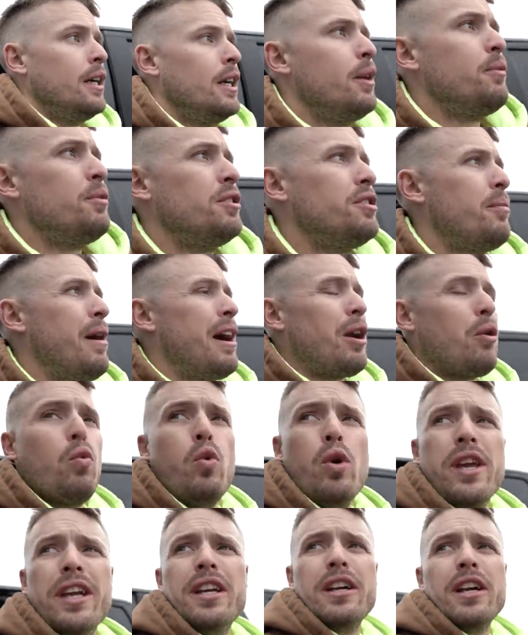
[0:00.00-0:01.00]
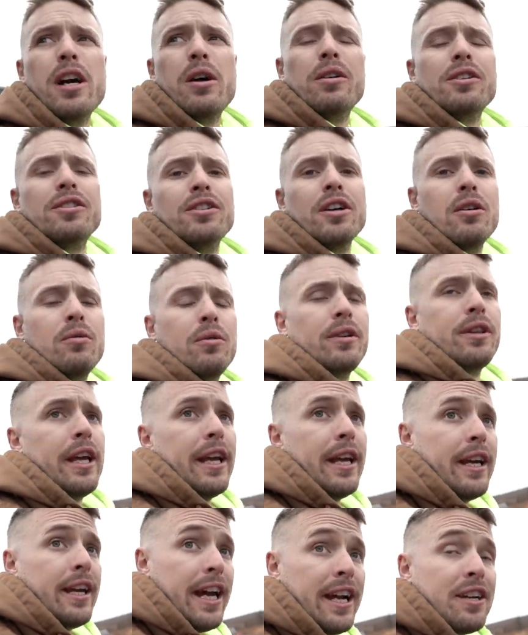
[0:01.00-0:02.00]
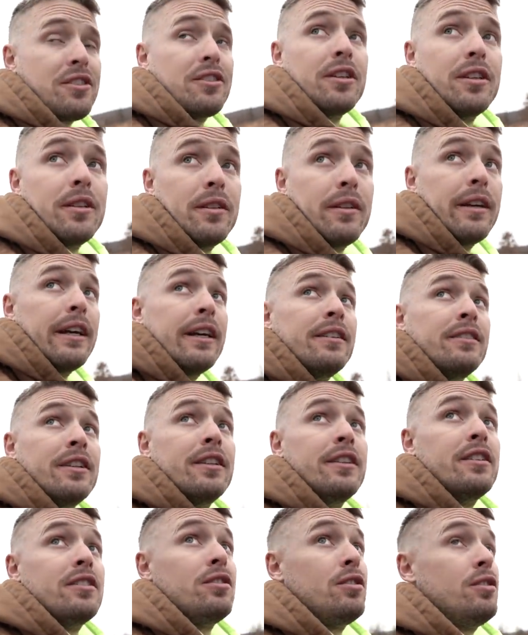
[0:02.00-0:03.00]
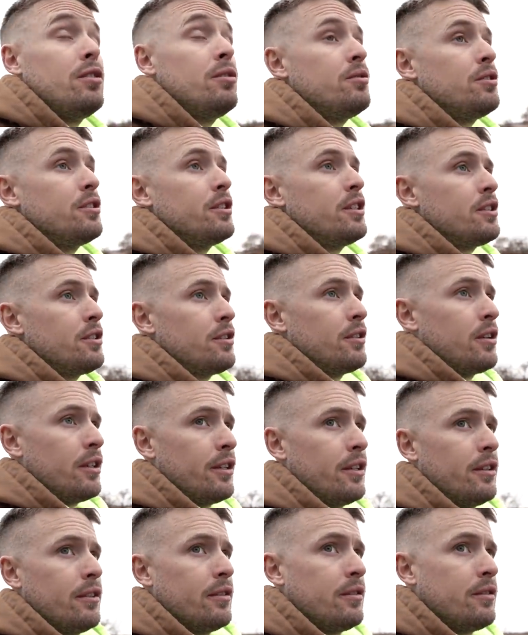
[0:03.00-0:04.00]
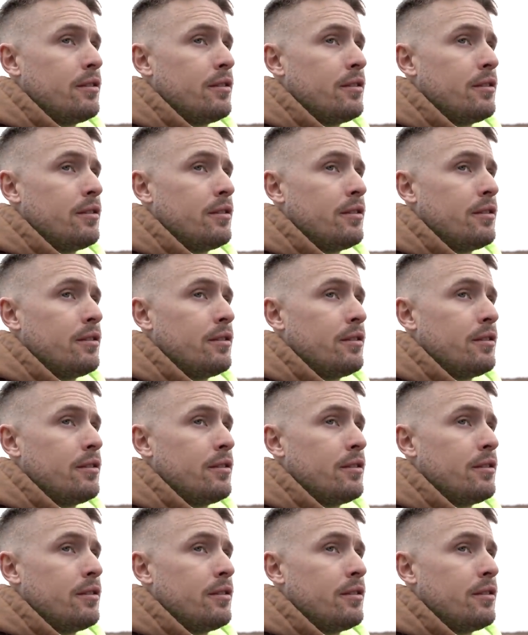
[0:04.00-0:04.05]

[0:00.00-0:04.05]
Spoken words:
It was about a week ago or so when they had actually did this huge addition on